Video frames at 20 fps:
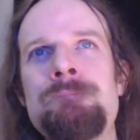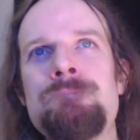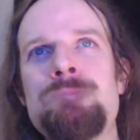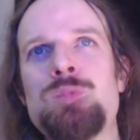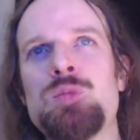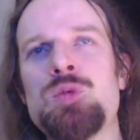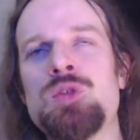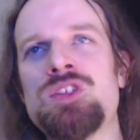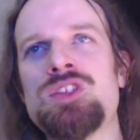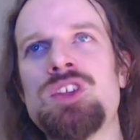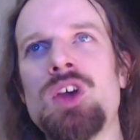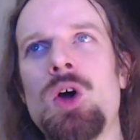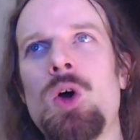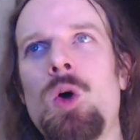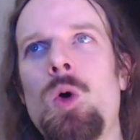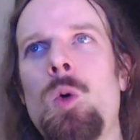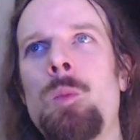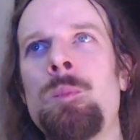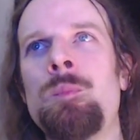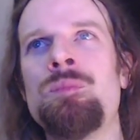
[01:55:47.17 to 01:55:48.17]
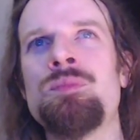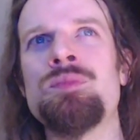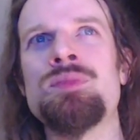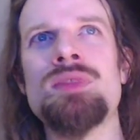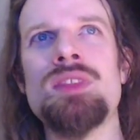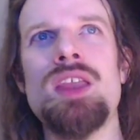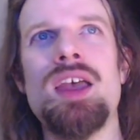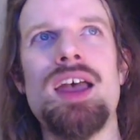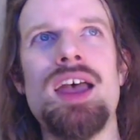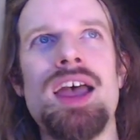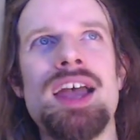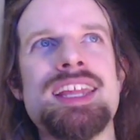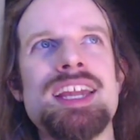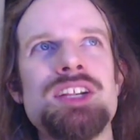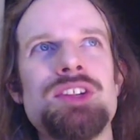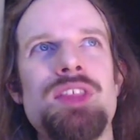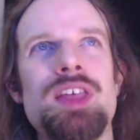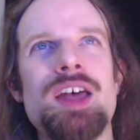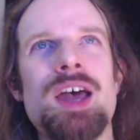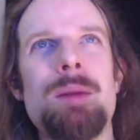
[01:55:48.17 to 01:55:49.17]
So I can
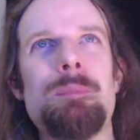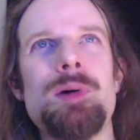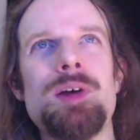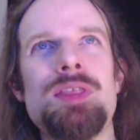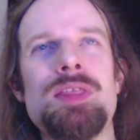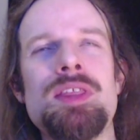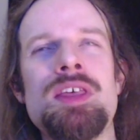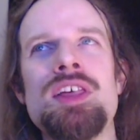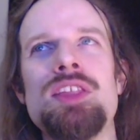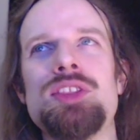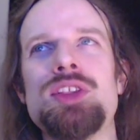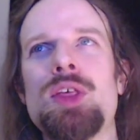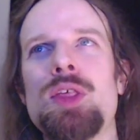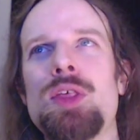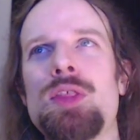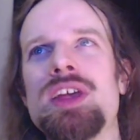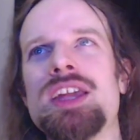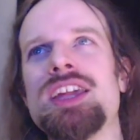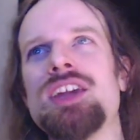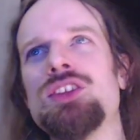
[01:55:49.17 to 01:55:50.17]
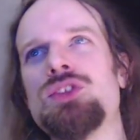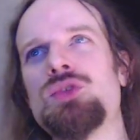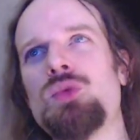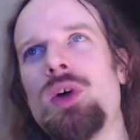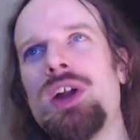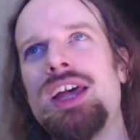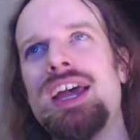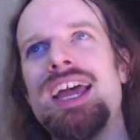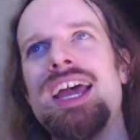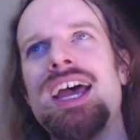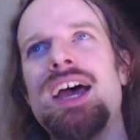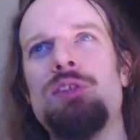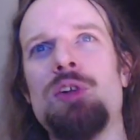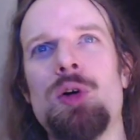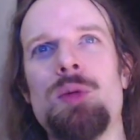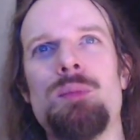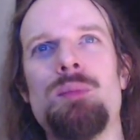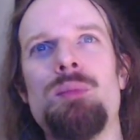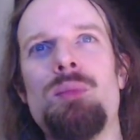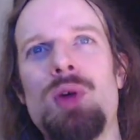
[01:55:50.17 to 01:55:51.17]
do that. But the other thing is when I'm
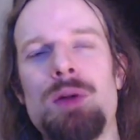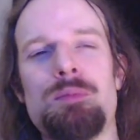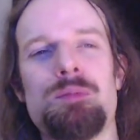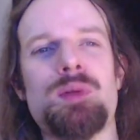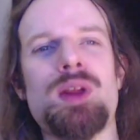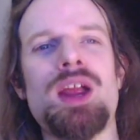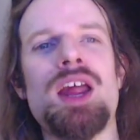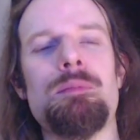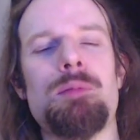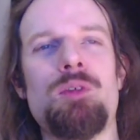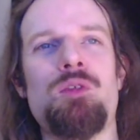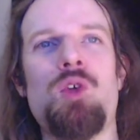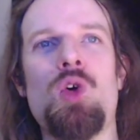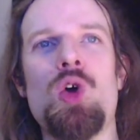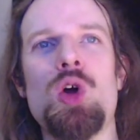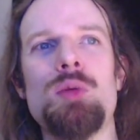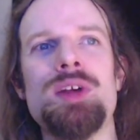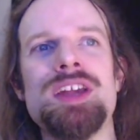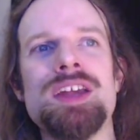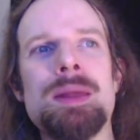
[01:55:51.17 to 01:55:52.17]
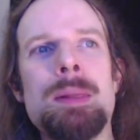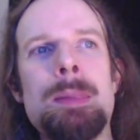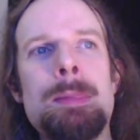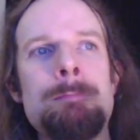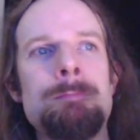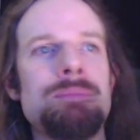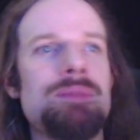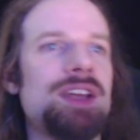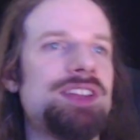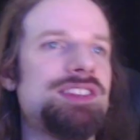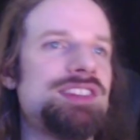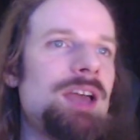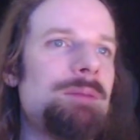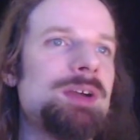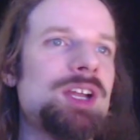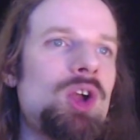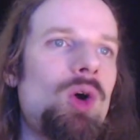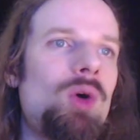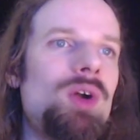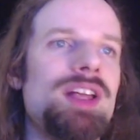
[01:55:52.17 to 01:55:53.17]
kind of performing, like, see, I've
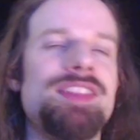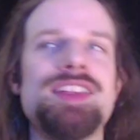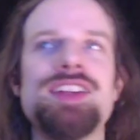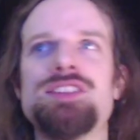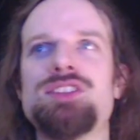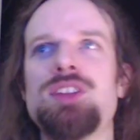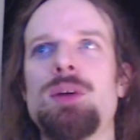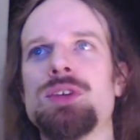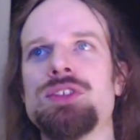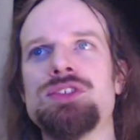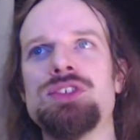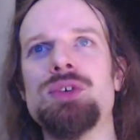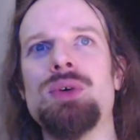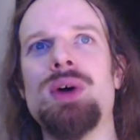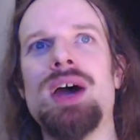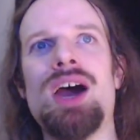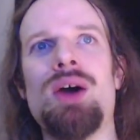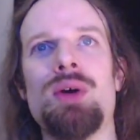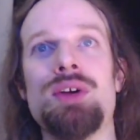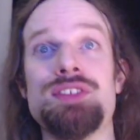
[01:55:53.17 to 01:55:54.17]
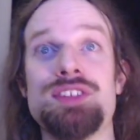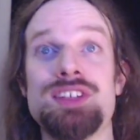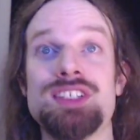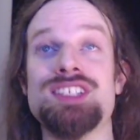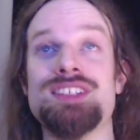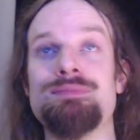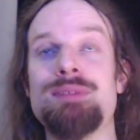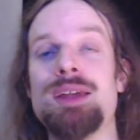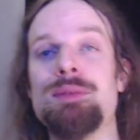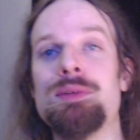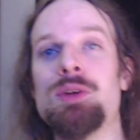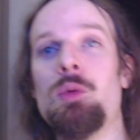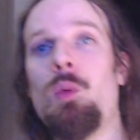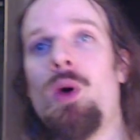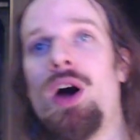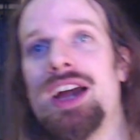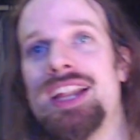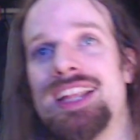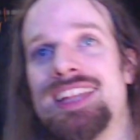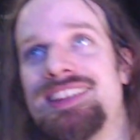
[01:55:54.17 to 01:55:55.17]
been going on this almost 2 hours. I should maybe
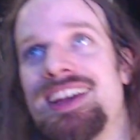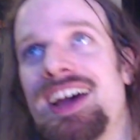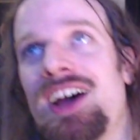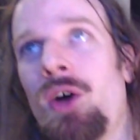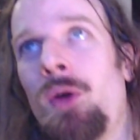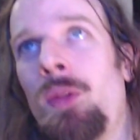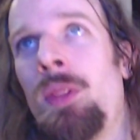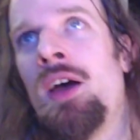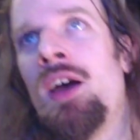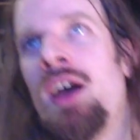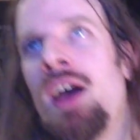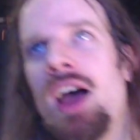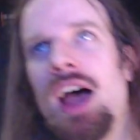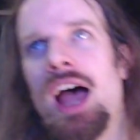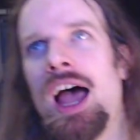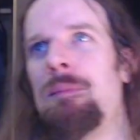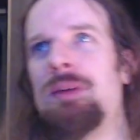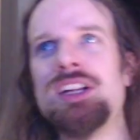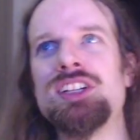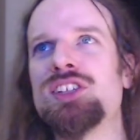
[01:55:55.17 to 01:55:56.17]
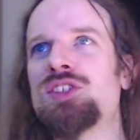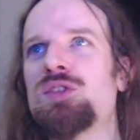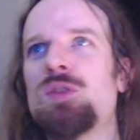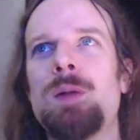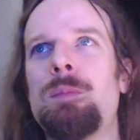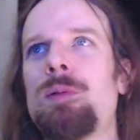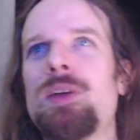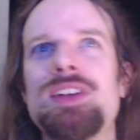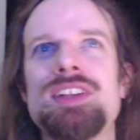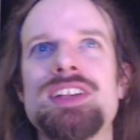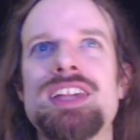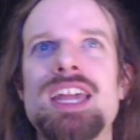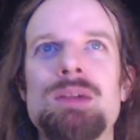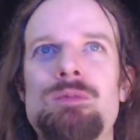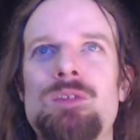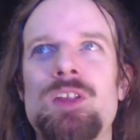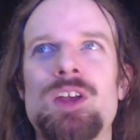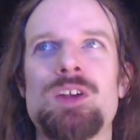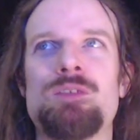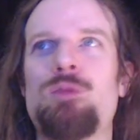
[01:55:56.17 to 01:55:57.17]
wind it down. I may just want to play the game
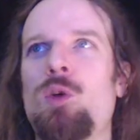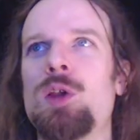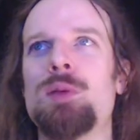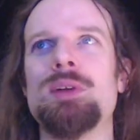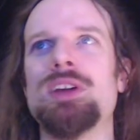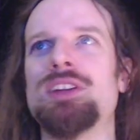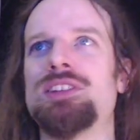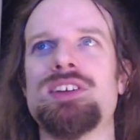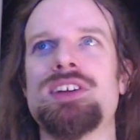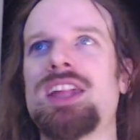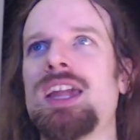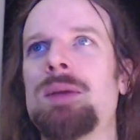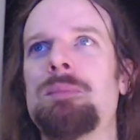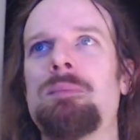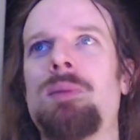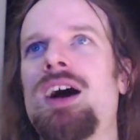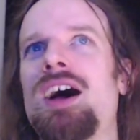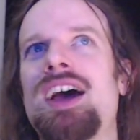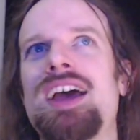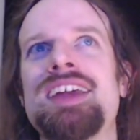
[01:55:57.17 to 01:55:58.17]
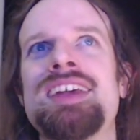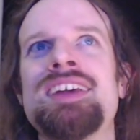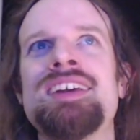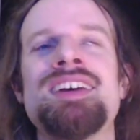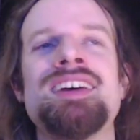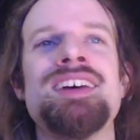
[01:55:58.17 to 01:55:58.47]
for like 40 minutes. Okay, bye.